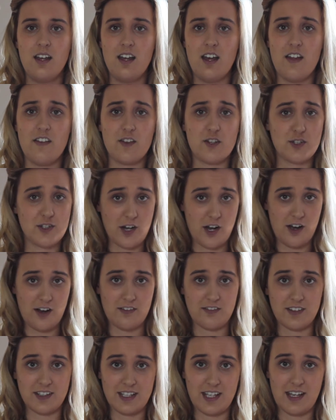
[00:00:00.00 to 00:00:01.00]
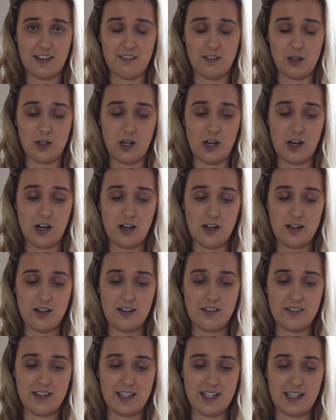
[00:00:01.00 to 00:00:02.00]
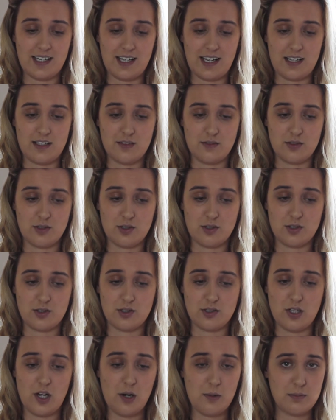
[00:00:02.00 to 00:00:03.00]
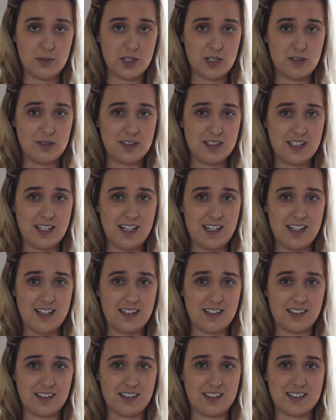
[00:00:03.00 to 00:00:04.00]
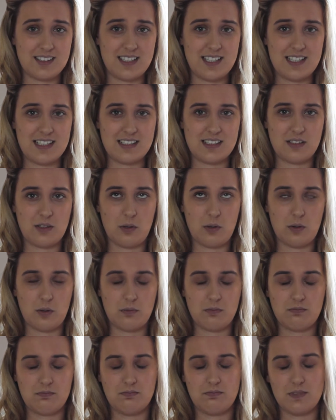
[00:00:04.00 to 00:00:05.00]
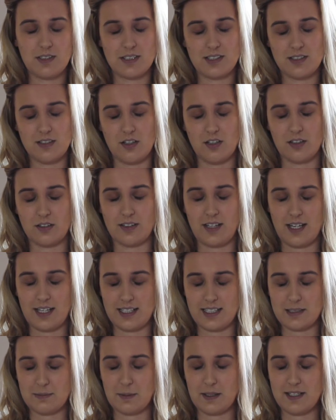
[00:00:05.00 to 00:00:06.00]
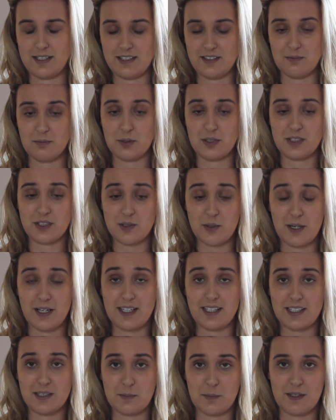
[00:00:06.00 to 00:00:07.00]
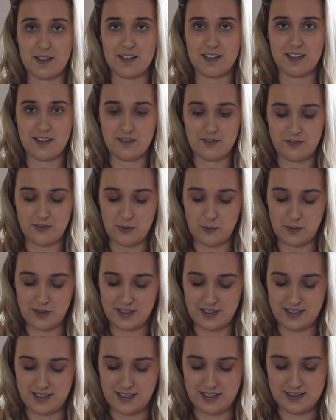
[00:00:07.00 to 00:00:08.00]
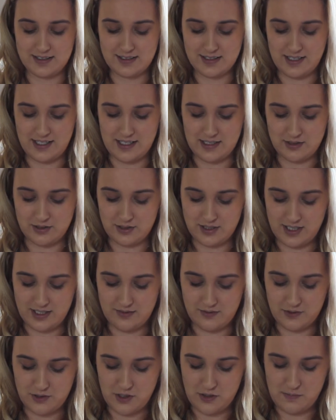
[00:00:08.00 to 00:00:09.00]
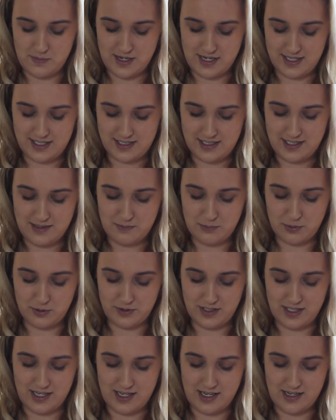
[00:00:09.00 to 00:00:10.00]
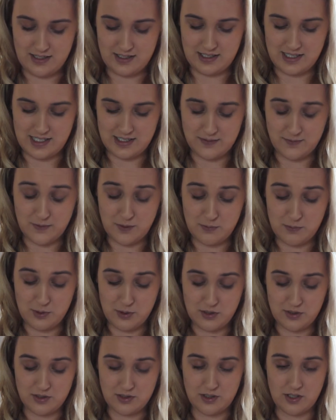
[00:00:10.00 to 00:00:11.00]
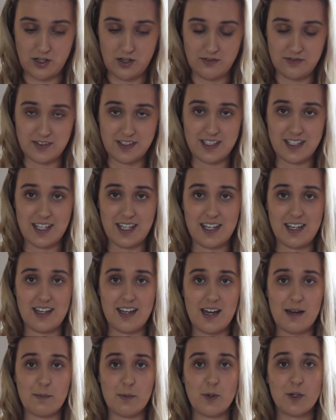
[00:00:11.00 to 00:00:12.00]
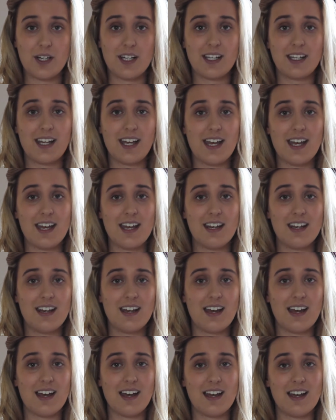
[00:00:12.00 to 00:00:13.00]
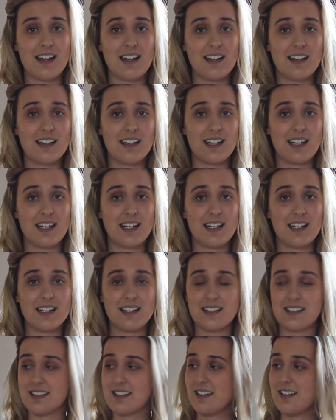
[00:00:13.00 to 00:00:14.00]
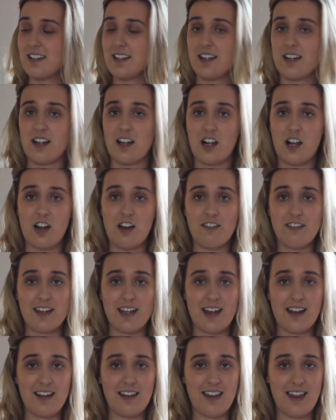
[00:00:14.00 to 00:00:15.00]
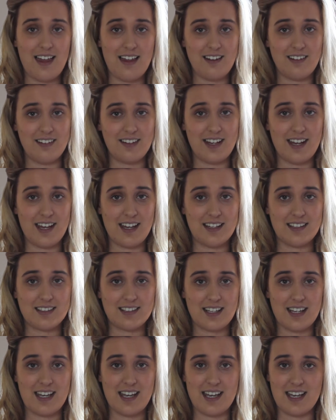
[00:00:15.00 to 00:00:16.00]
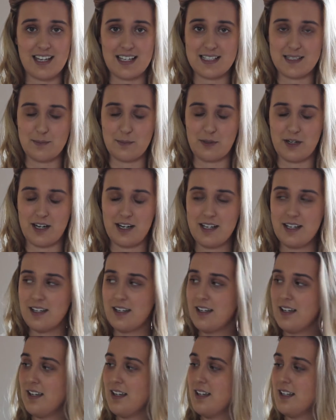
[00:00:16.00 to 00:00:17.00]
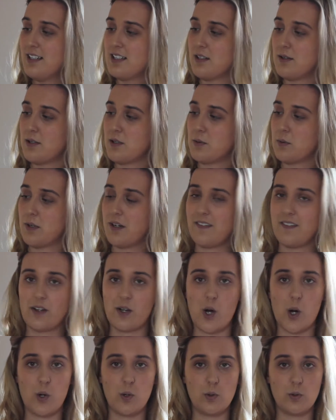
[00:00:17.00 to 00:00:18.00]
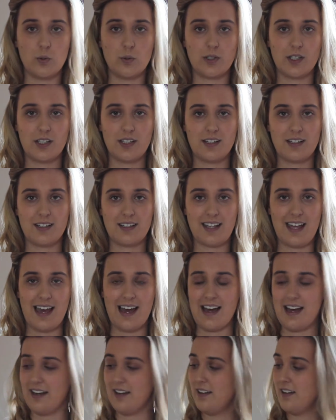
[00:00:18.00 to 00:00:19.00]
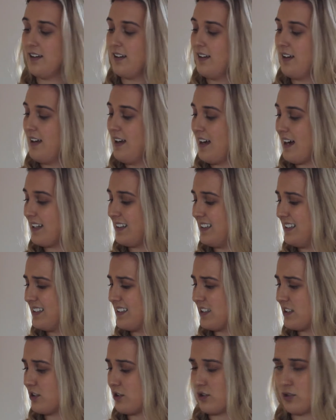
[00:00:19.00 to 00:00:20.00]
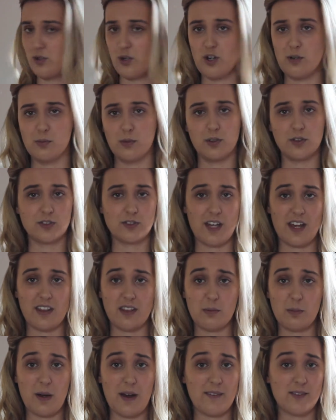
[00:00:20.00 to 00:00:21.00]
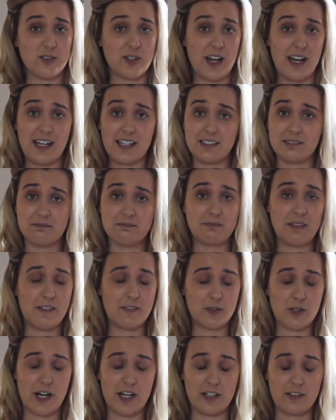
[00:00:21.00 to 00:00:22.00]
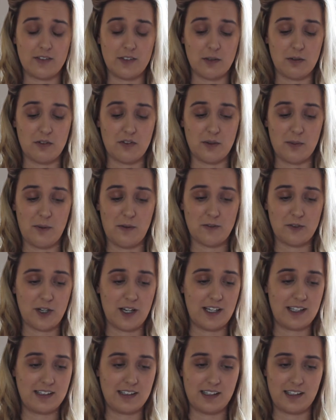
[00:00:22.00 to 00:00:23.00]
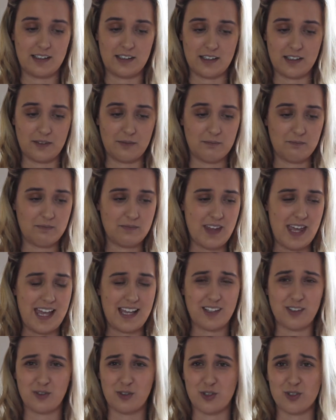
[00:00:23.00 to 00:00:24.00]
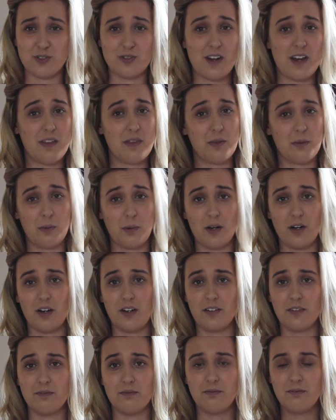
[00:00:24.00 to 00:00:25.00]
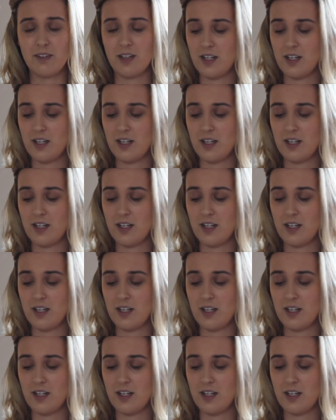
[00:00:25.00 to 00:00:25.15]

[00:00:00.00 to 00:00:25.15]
at the start of the year a lot, then I kind of just stopped using it, and because it's not that expensive, but it's quite expensive for what it is, I just kind of stopped buying it. But then the last few months of the year I bought it again, and it is the L'Oreal Elnett Hairspray. So it's one in the gold can, and this is just normal strength, but I've tried a few of them. I've tried like the extra strength one,